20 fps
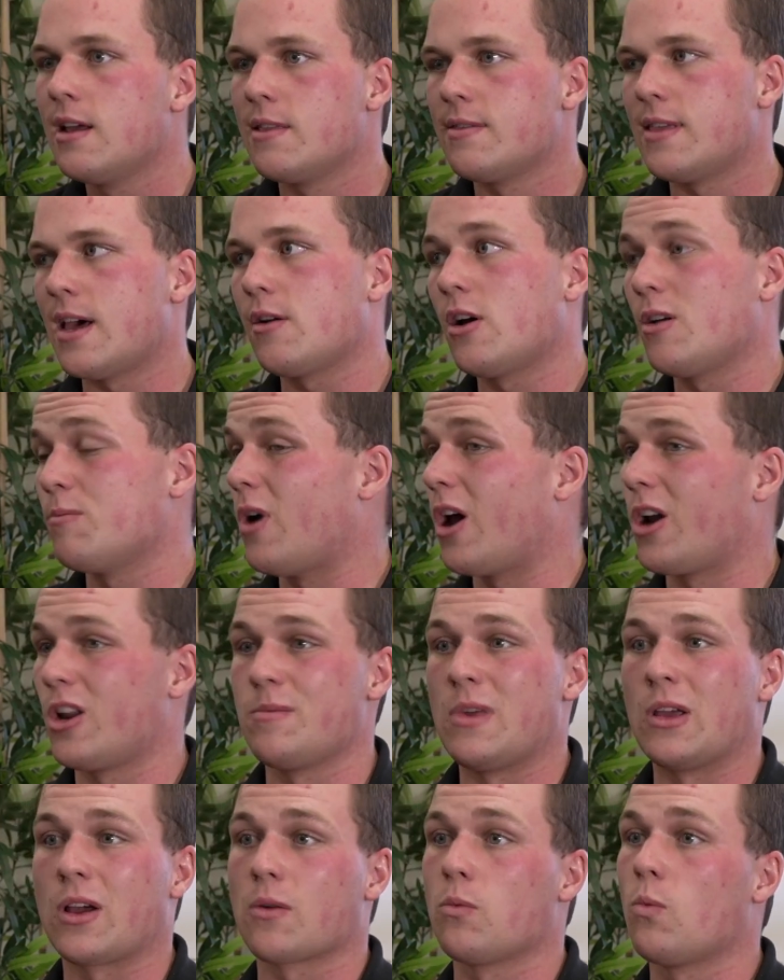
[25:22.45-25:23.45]
That I might
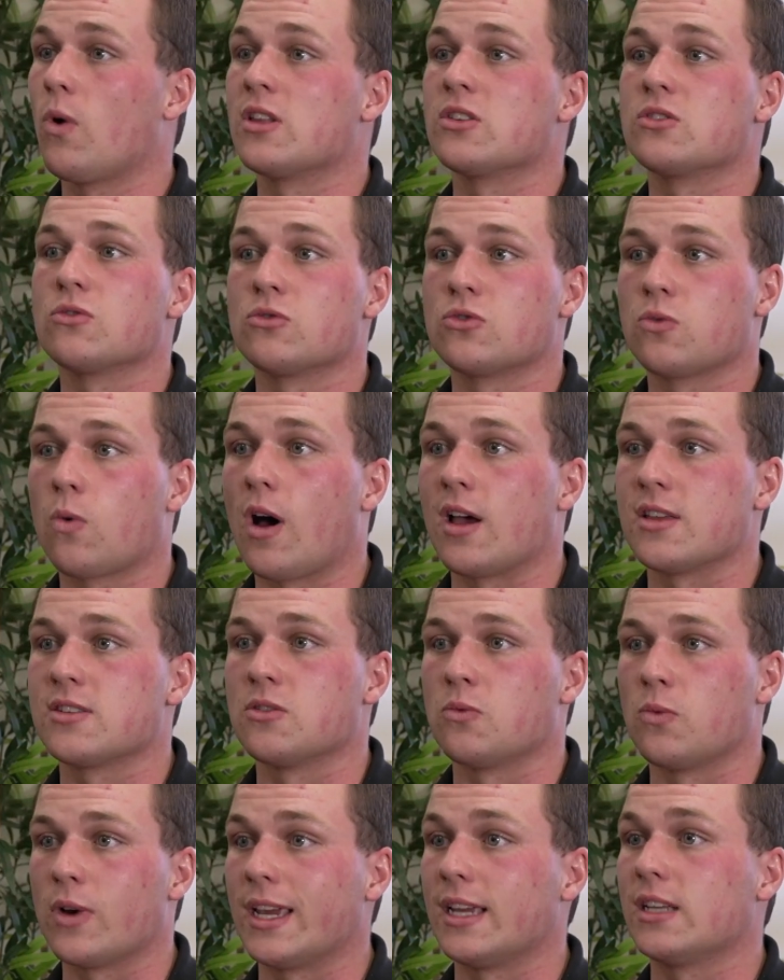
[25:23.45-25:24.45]
be like once or twice
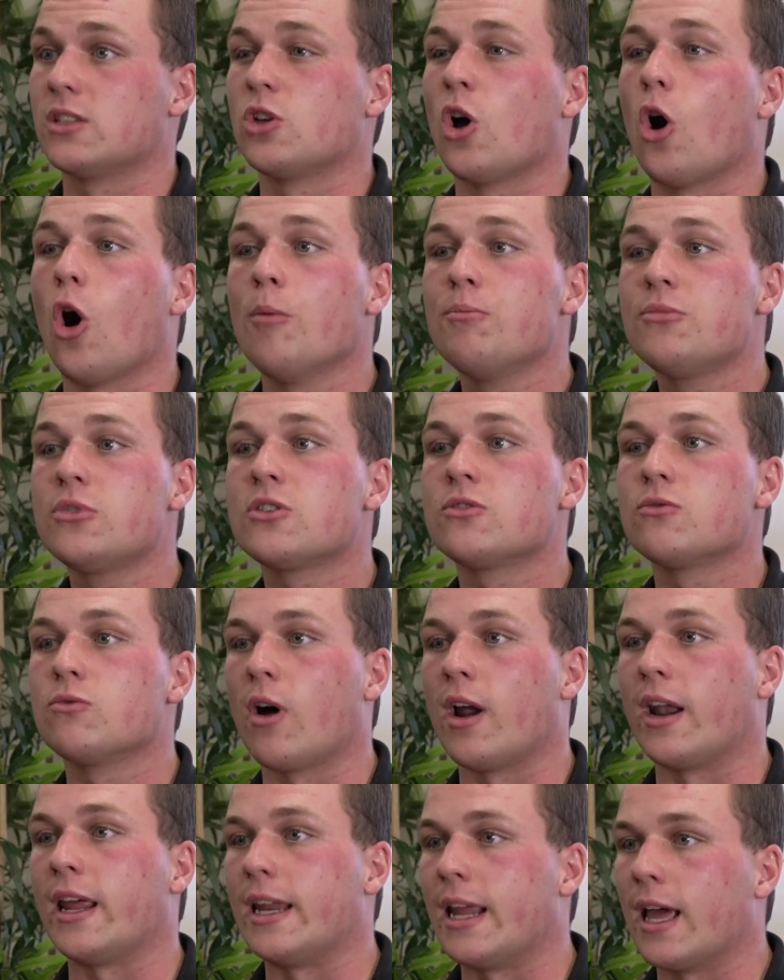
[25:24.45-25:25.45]
a week, tops,
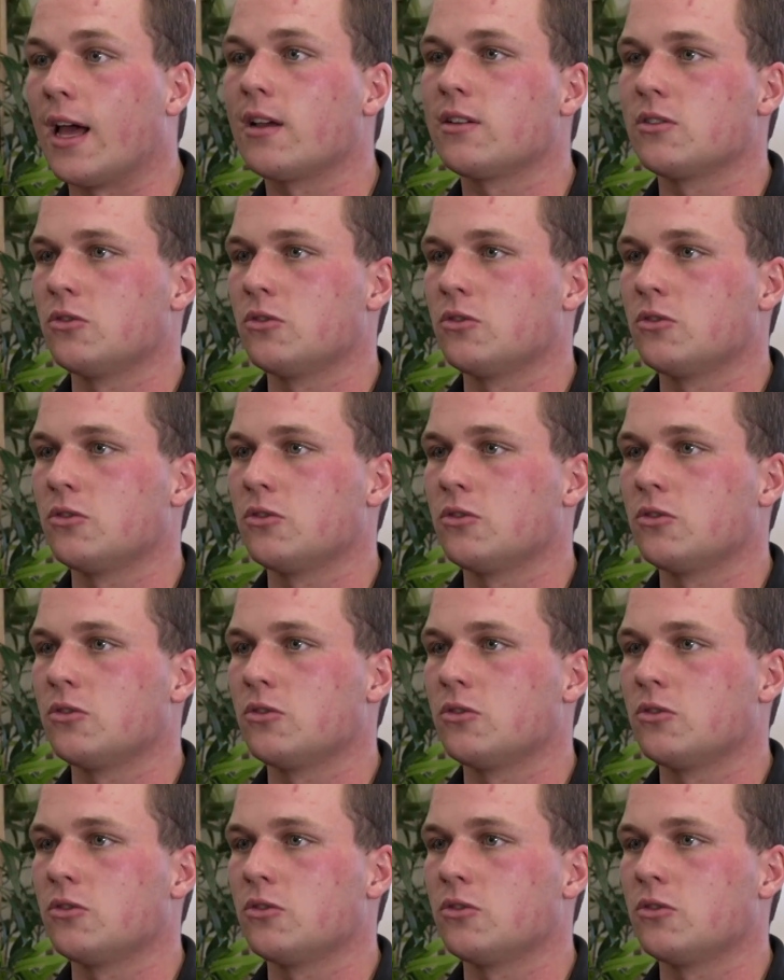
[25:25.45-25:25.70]
writing it out.